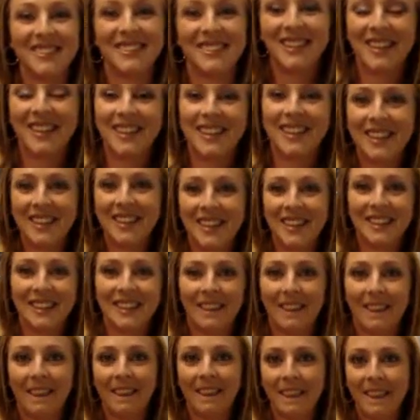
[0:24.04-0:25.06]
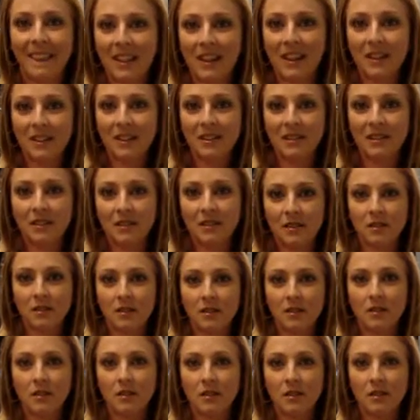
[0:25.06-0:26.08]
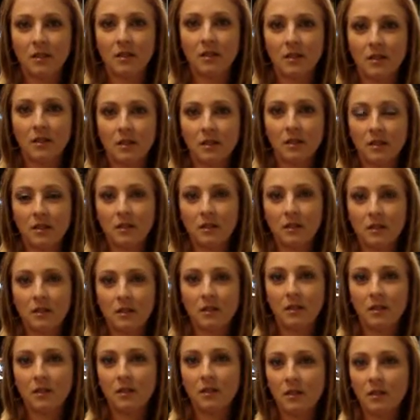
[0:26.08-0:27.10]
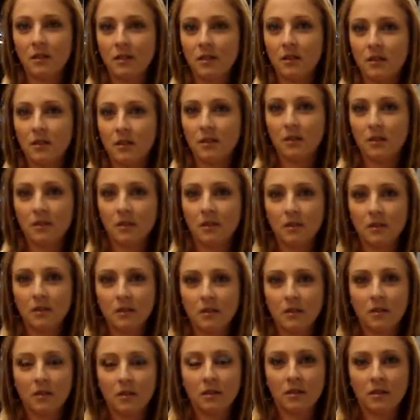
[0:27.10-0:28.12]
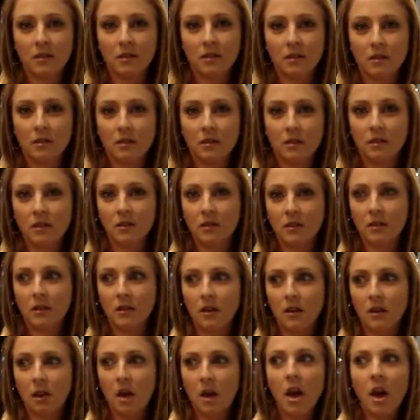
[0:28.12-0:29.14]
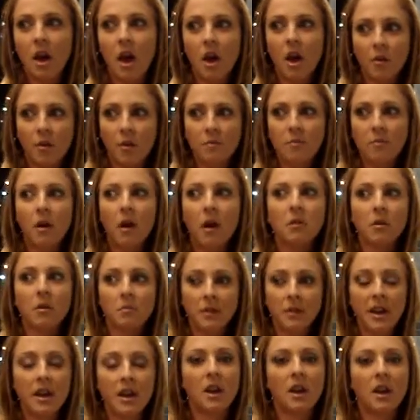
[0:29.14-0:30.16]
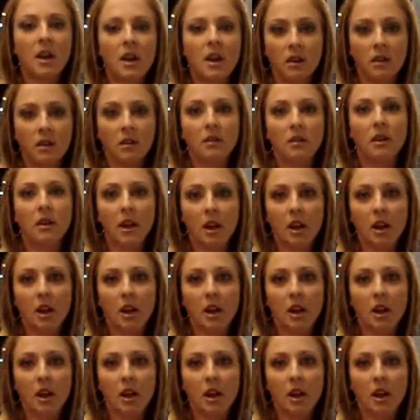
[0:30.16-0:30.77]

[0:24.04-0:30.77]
If you were dancing on stage for money, what kind of albums would you play to like turn on the customers?